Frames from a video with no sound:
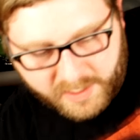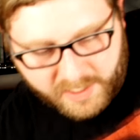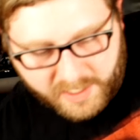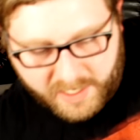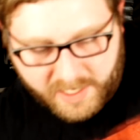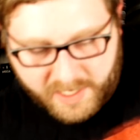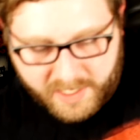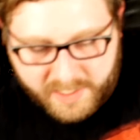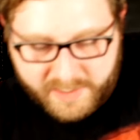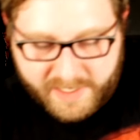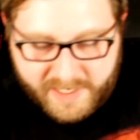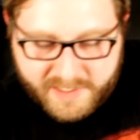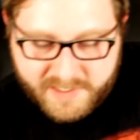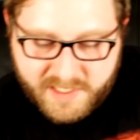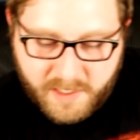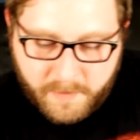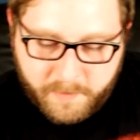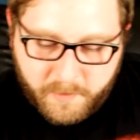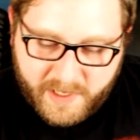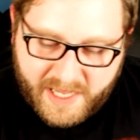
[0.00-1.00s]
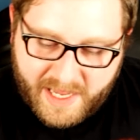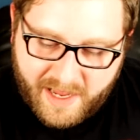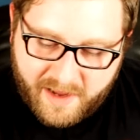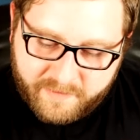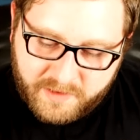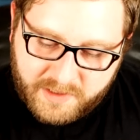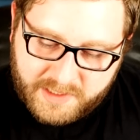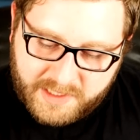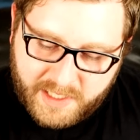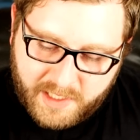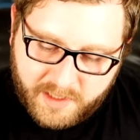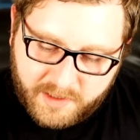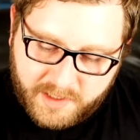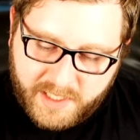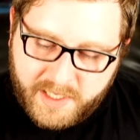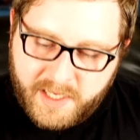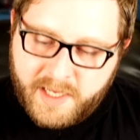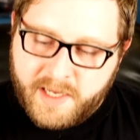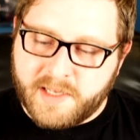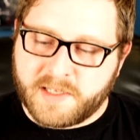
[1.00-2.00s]
Next up we have
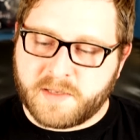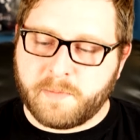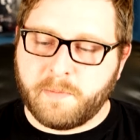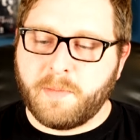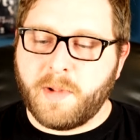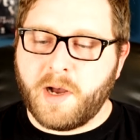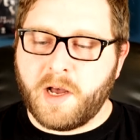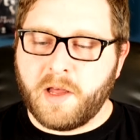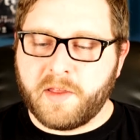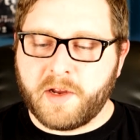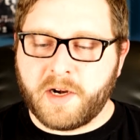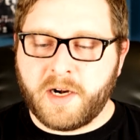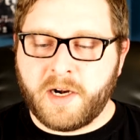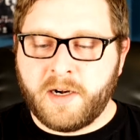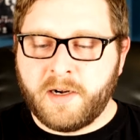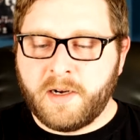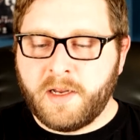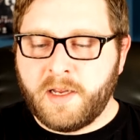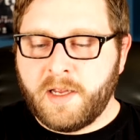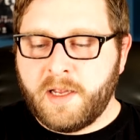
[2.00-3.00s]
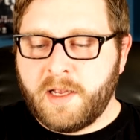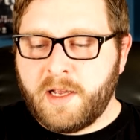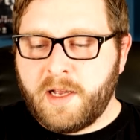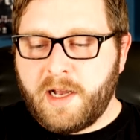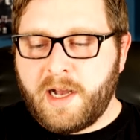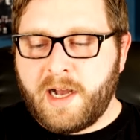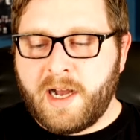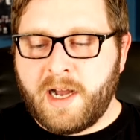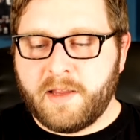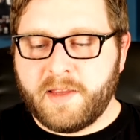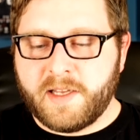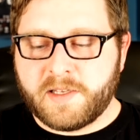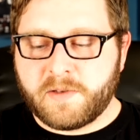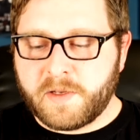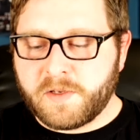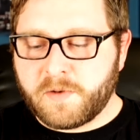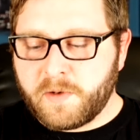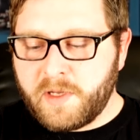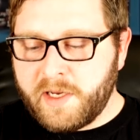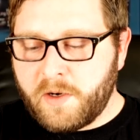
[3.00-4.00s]
Lily, his mother. This
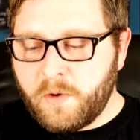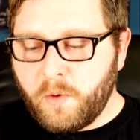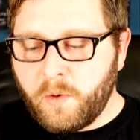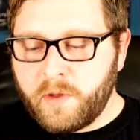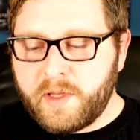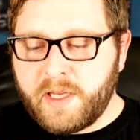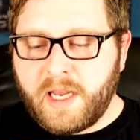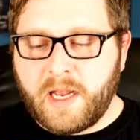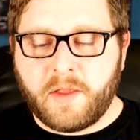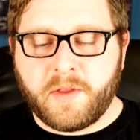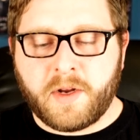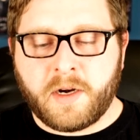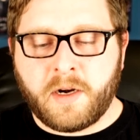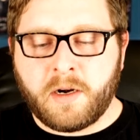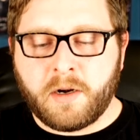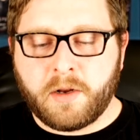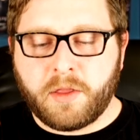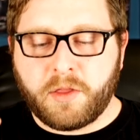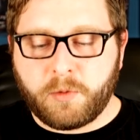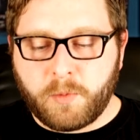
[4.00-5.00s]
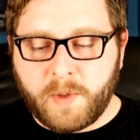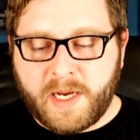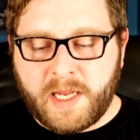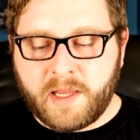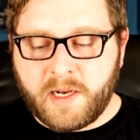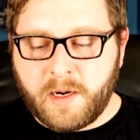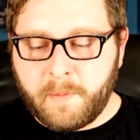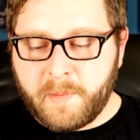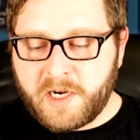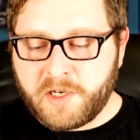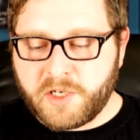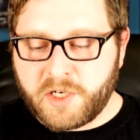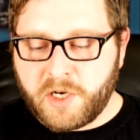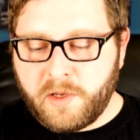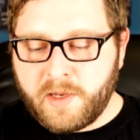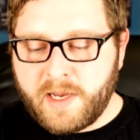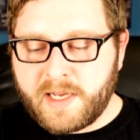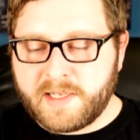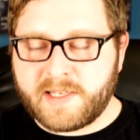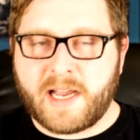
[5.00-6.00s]
one's really cool. The other three that I'm going to show
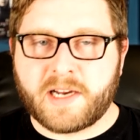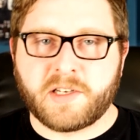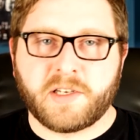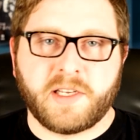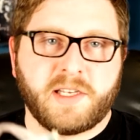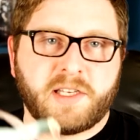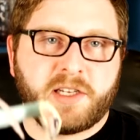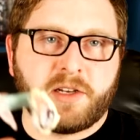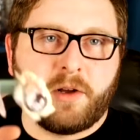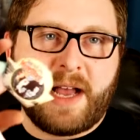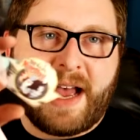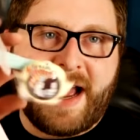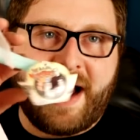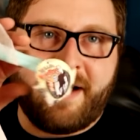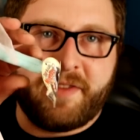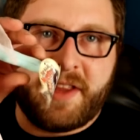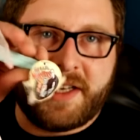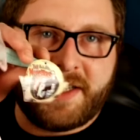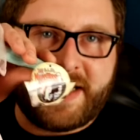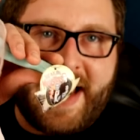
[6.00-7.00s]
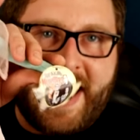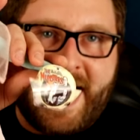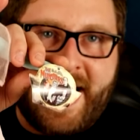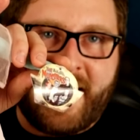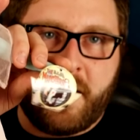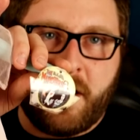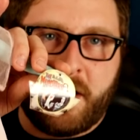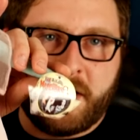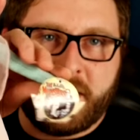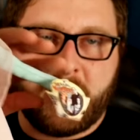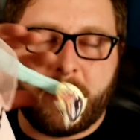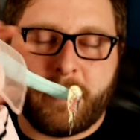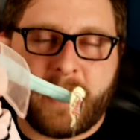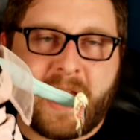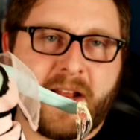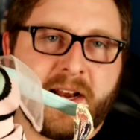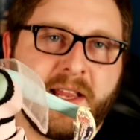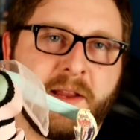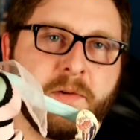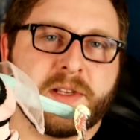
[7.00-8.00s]
you guys actually still have the tag on them.
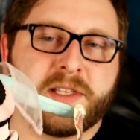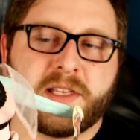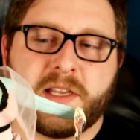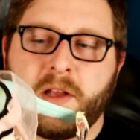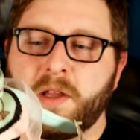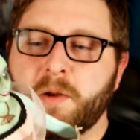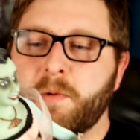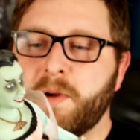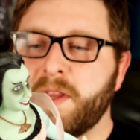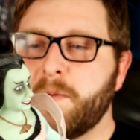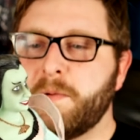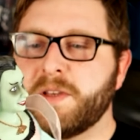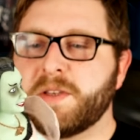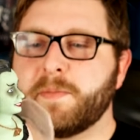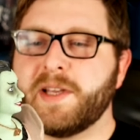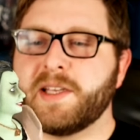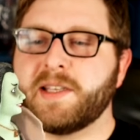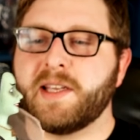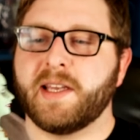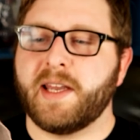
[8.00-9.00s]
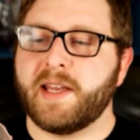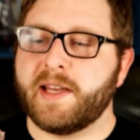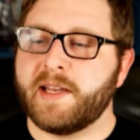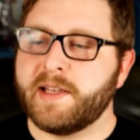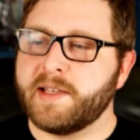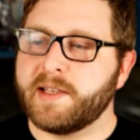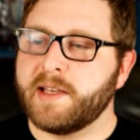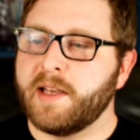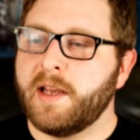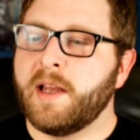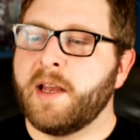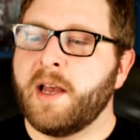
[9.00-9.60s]
Eddie was the only one that was missing his.